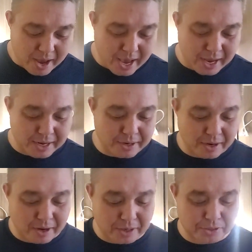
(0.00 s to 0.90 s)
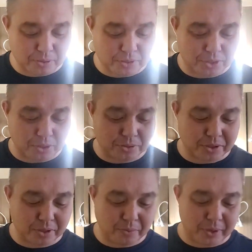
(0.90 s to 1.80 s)
And also shows
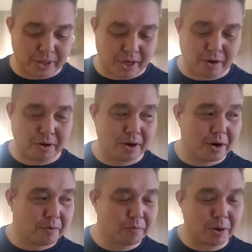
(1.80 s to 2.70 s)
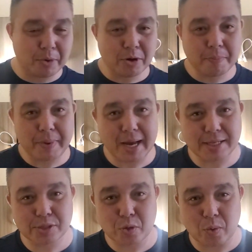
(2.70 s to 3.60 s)
her with uh, Ramona
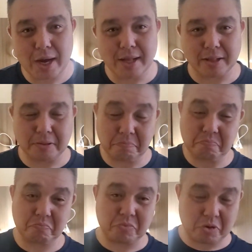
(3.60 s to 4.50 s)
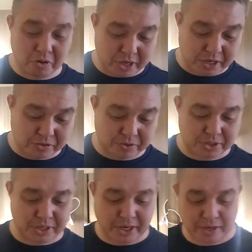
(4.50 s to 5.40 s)
Pascual,
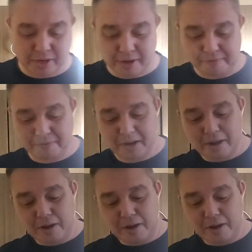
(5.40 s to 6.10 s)
interesting enough.